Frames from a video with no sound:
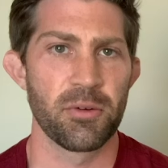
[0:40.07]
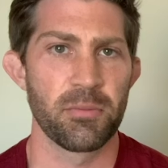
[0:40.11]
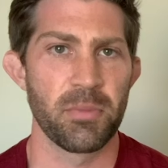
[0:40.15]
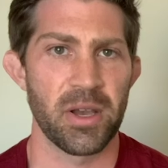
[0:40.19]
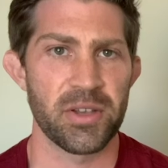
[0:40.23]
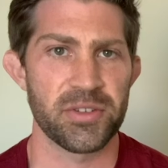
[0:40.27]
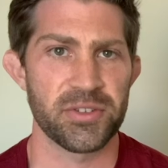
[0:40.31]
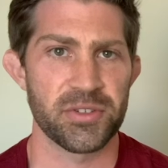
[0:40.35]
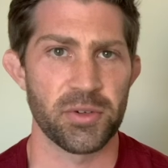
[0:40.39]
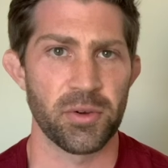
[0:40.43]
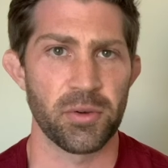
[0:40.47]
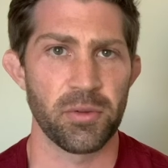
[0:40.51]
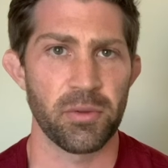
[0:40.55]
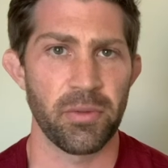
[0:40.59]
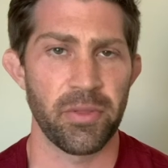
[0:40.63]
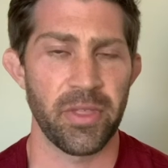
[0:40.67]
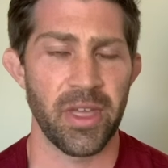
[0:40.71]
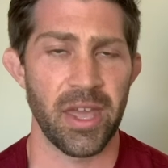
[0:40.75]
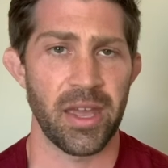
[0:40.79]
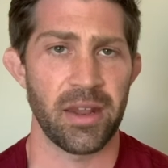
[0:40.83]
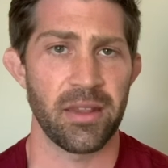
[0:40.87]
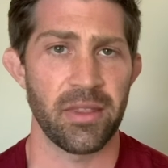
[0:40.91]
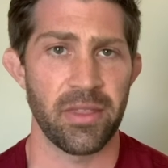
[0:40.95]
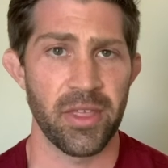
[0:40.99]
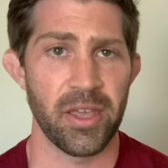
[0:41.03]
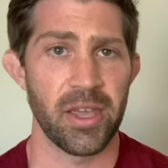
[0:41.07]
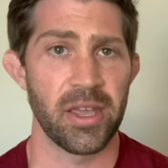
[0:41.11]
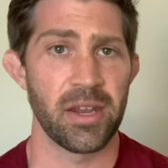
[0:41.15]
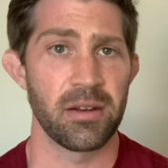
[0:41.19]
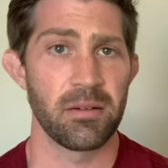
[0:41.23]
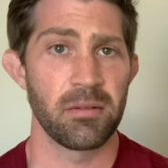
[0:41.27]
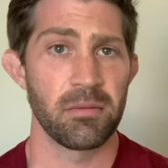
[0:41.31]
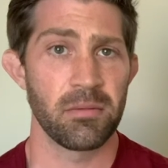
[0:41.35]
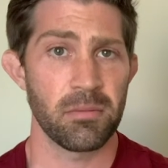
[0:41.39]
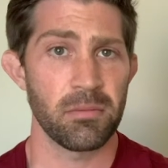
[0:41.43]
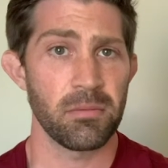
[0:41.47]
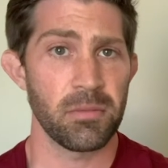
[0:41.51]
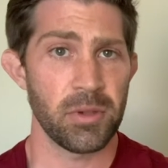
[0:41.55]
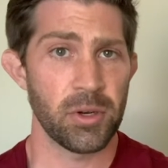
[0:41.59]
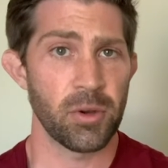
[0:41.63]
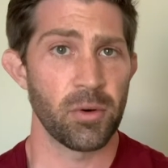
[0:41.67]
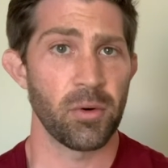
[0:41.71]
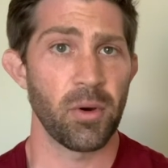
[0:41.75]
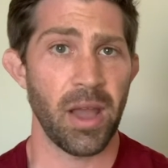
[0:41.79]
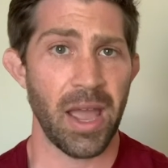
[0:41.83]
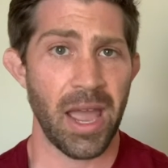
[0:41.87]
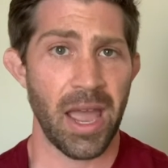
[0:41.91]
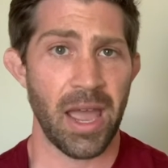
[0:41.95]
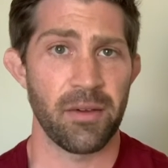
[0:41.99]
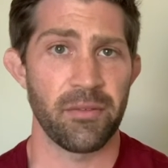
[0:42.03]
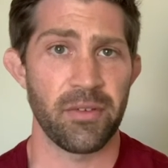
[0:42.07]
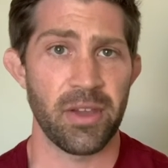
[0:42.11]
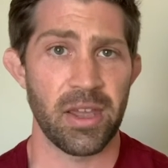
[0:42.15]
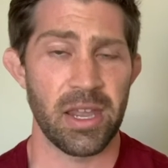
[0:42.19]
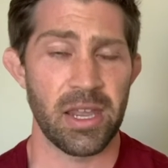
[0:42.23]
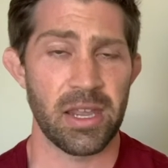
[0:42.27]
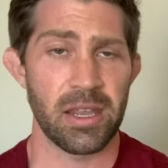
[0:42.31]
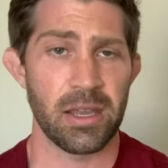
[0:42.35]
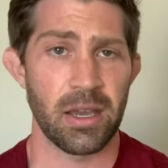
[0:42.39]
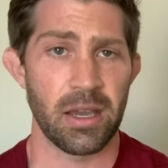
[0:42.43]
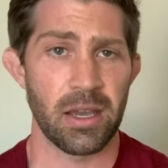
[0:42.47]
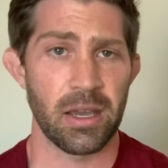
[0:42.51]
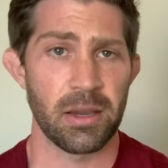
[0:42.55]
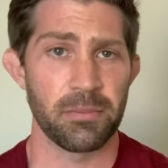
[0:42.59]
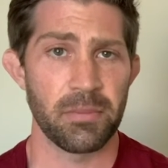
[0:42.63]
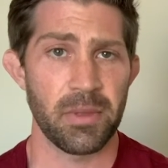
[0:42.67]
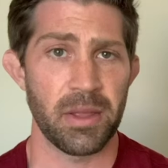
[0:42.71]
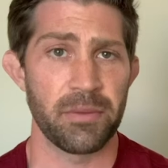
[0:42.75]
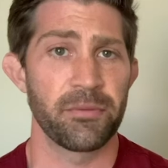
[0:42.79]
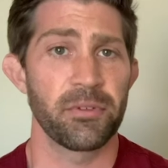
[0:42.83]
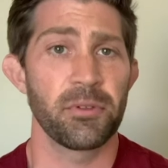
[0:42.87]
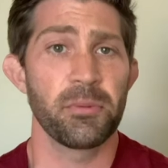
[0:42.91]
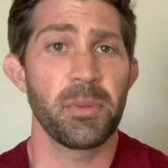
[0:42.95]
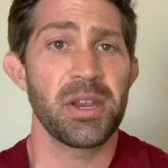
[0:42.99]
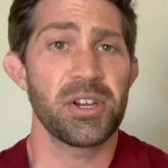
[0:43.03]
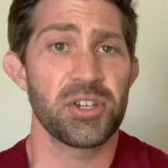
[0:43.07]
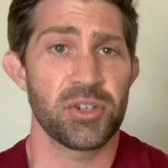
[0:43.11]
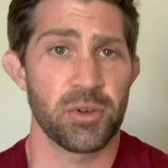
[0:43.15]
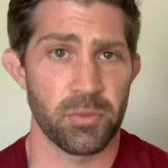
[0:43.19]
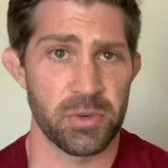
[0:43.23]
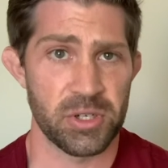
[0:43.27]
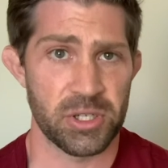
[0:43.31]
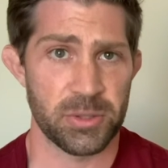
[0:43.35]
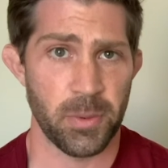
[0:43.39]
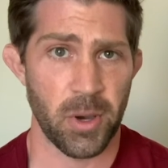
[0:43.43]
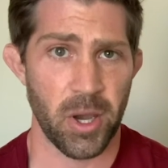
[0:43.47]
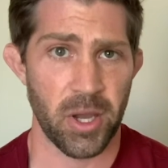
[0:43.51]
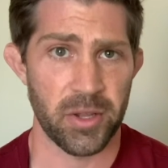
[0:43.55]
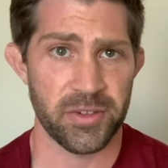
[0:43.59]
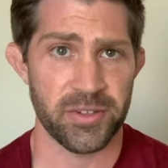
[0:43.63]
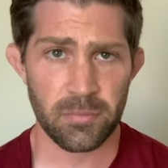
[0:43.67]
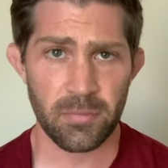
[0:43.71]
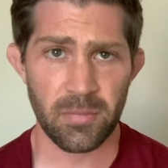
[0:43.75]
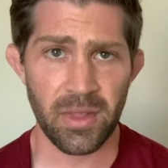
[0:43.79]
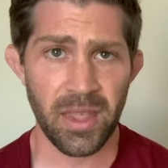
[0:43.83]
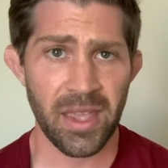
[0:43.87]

muscle that then, you know, have a uh, inflammation response.